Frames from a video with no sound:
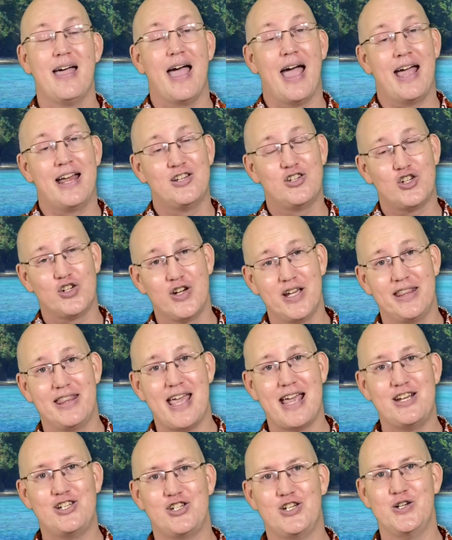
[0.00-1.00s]
And should
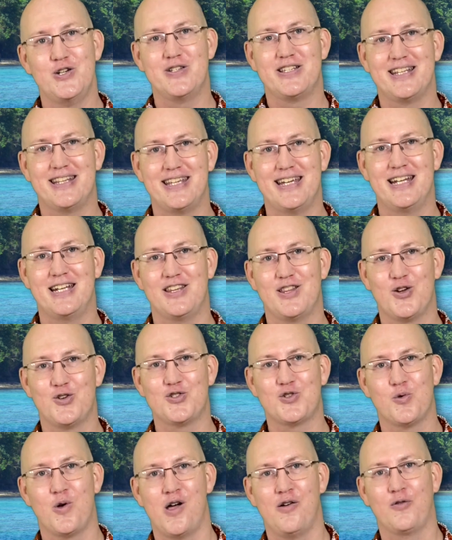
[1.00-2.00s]
they choose at the end of those
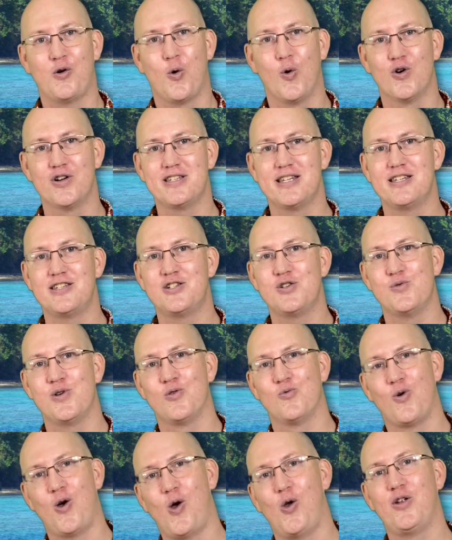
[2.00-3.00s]
12 courses to
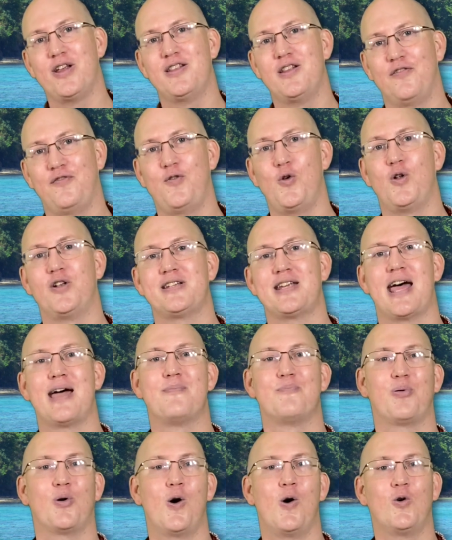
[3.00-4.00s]
enroll in the full-time
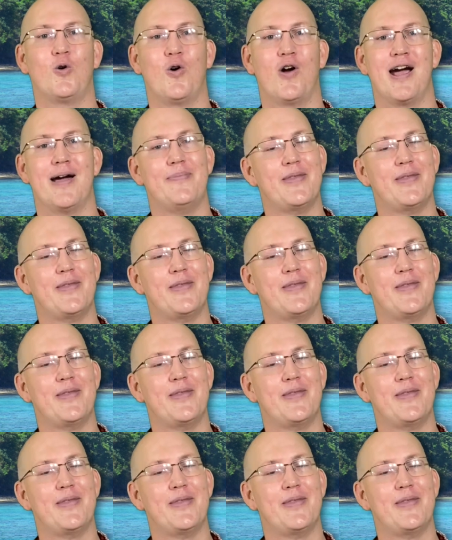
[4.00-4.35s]
program,